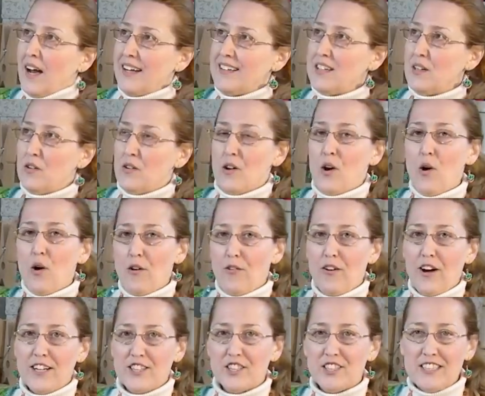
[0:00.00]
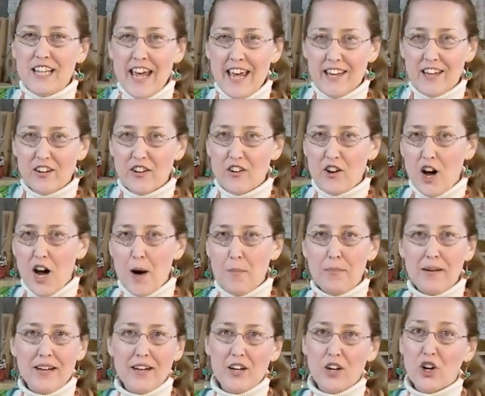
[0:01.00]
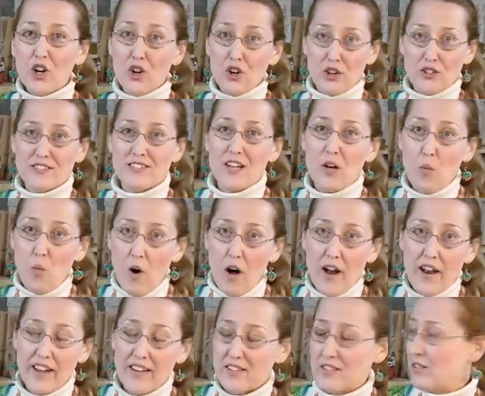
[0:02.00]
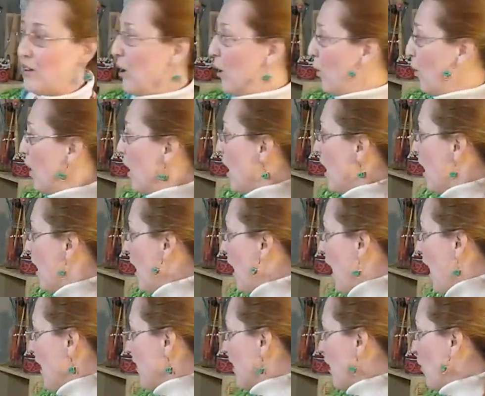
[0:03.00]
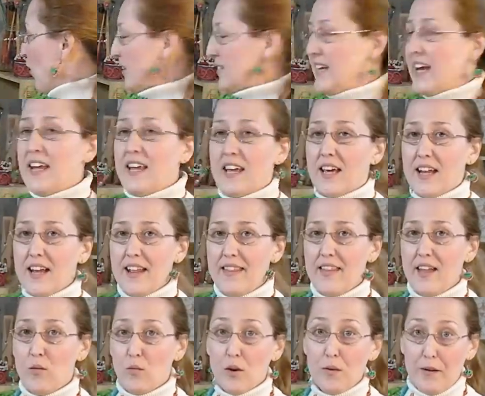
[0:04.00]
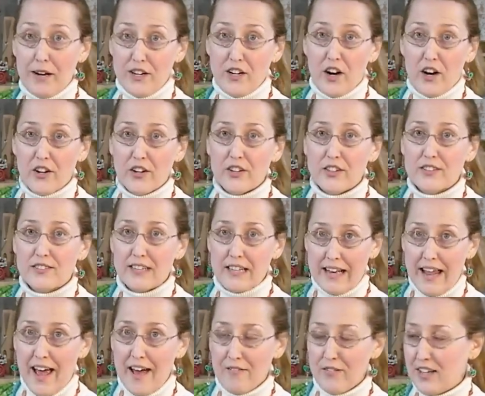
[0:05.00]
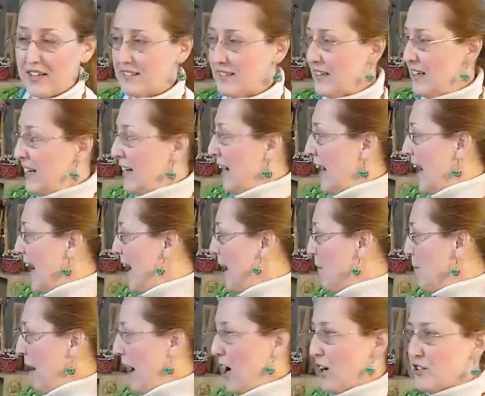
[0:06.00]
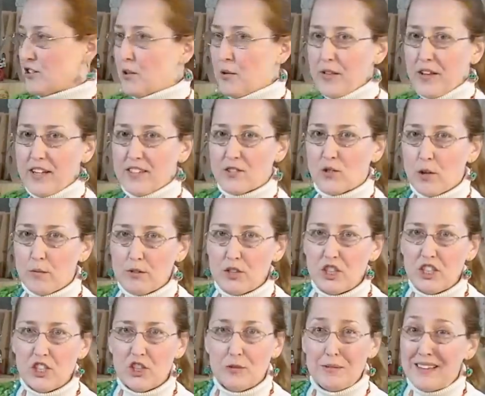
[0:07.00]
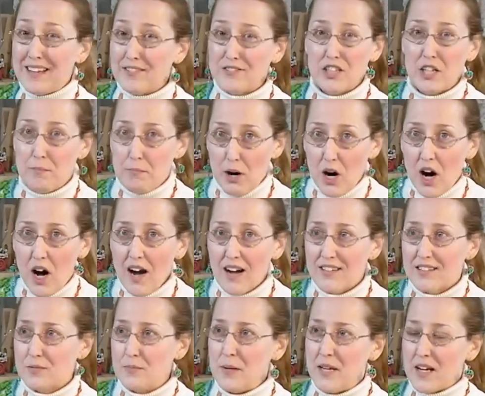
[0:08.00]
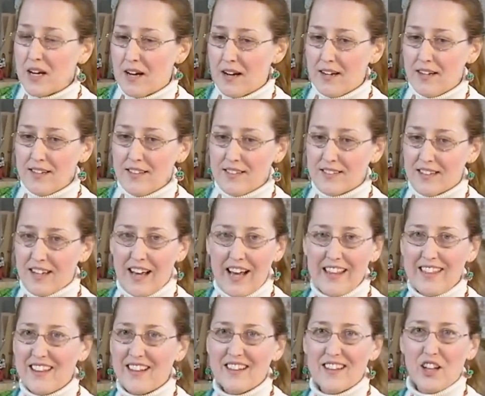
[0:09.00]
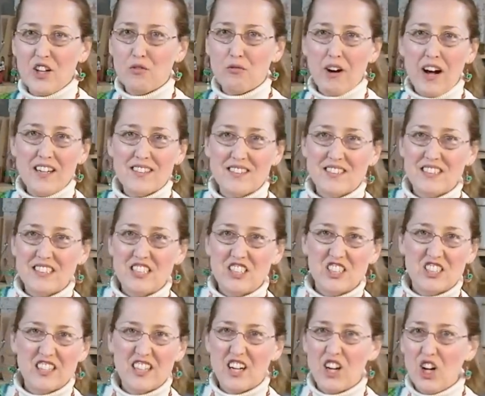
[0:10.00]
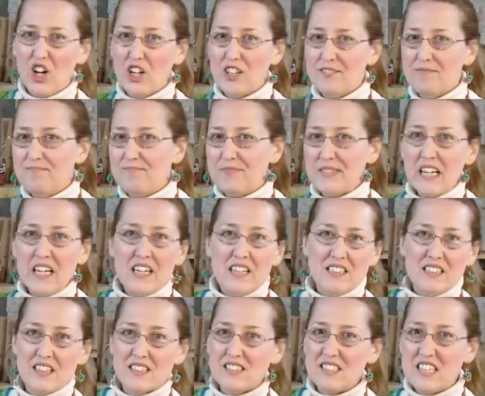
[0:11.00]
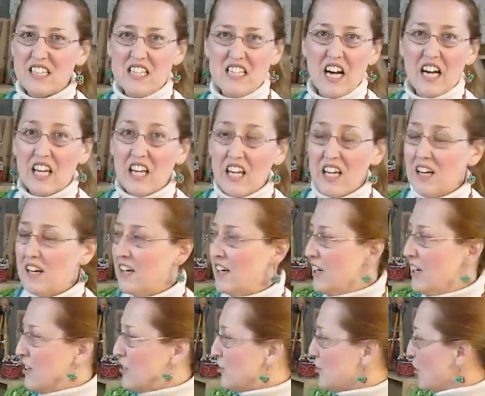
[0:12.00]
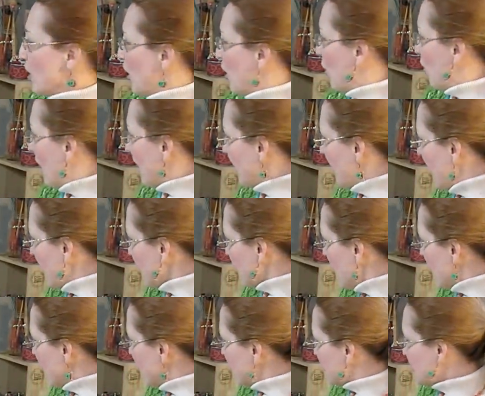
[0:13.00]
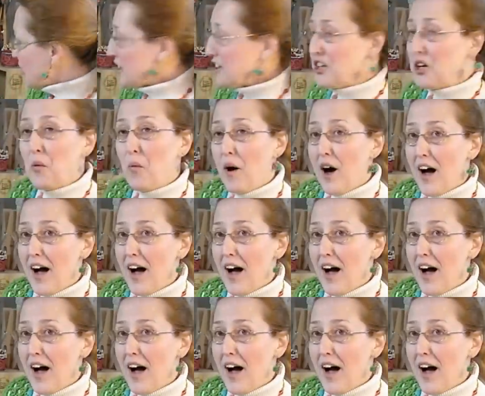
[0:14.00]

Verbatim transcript: I didn't know if I should take it or not, but her girls didn't want it, so I thought, well, I'll take it, and then one of my daughters can have it. Um, I also don't think a sewing machine should be left in a box because I think they'll rust and just get all dusty and yucky. So I got it running. It took a little